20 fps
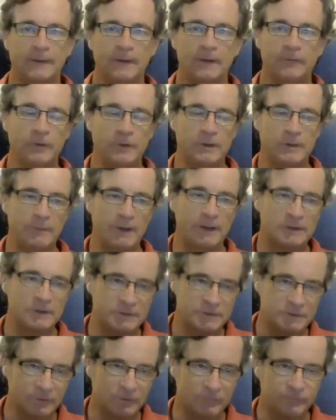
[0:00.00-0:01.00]
If you can make
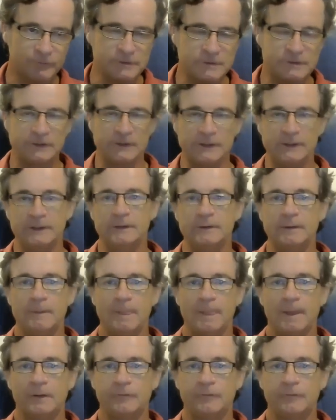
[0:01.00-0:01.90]
yourself resilient,